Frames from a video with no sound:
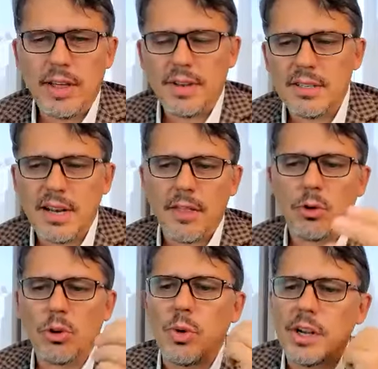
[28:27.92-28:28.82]
there's another
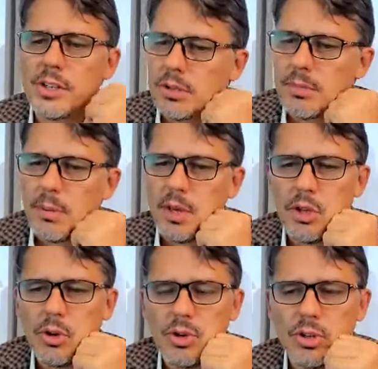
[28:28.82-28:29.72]
good question. Maybe
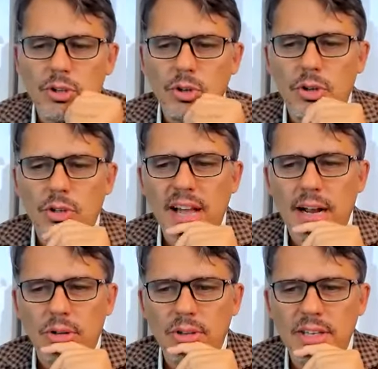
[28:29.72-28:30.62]
you could
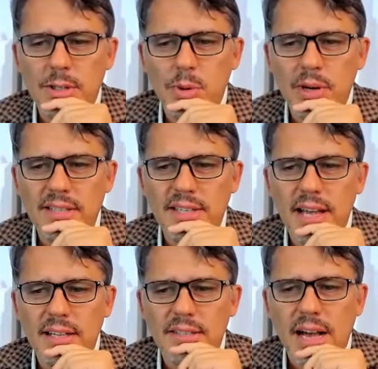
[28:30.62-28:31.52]
tackle this one. It
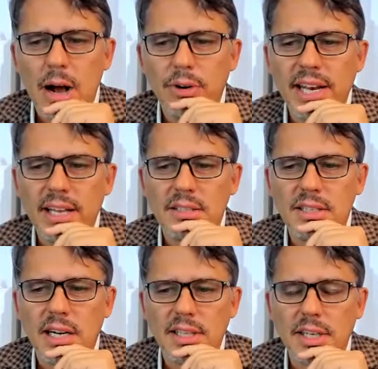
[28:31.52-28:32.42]
says, how can I
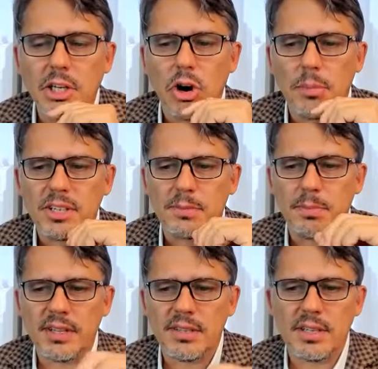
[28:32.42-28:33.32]
start an e-commerce
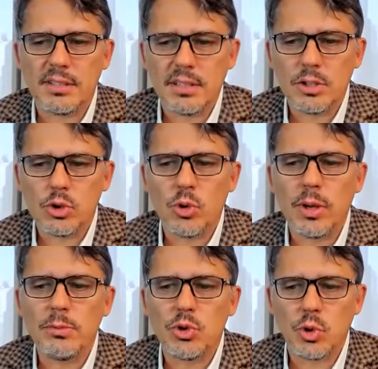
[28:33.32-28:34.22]
business,
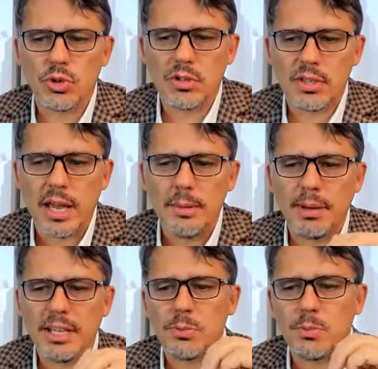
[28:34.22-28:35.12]
swimsuits and
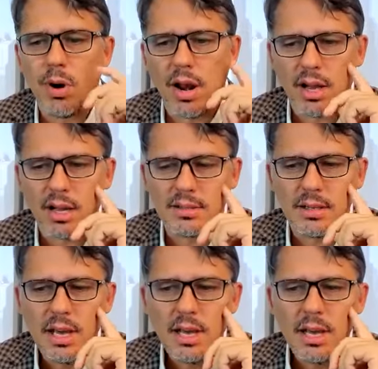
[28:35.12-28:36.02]
beach products,
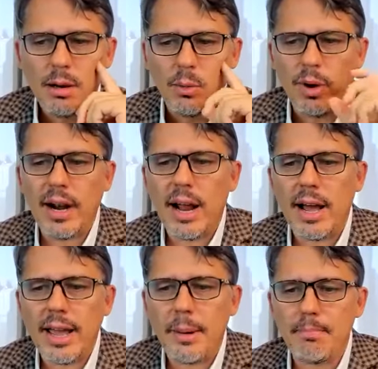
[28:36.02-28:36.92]
where
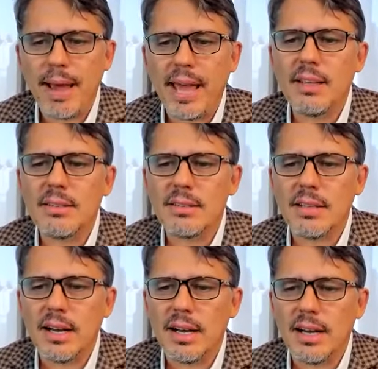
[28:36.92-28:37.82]
I am based
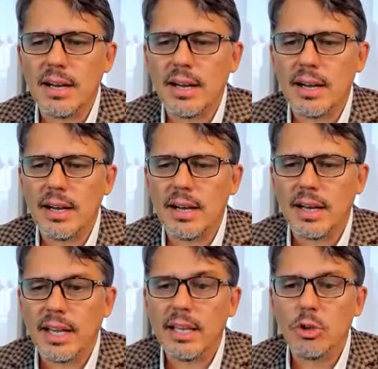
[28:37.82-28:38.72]

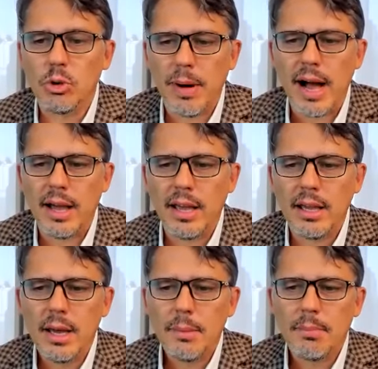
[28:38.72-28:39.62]
in Dubai,
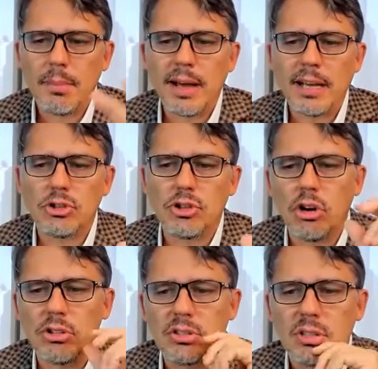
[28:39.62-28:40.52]
but my
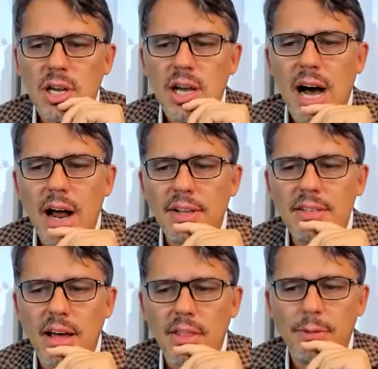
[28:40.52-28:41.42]
stocks are in
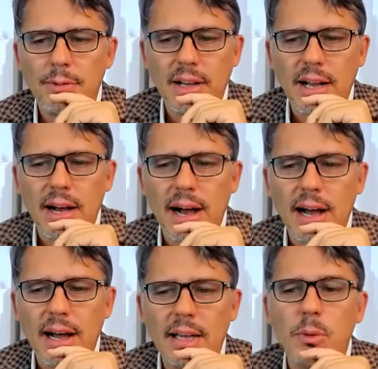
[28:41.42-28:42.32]
South Africa?
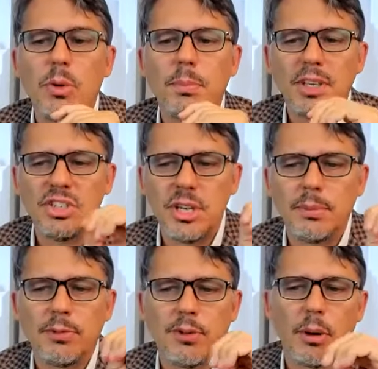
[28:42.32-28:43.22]
It will be
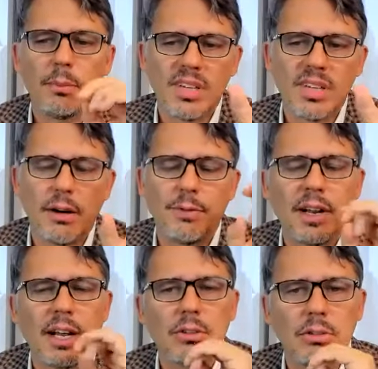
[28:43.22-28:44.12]
shipped from South
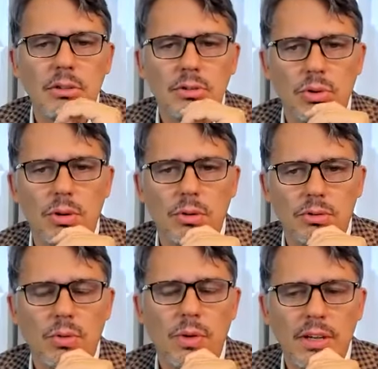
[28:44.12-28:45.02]
Africa to
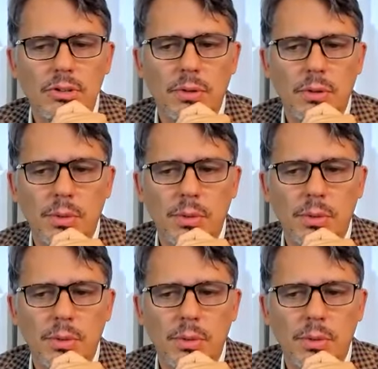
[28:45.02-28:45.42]
the rest of the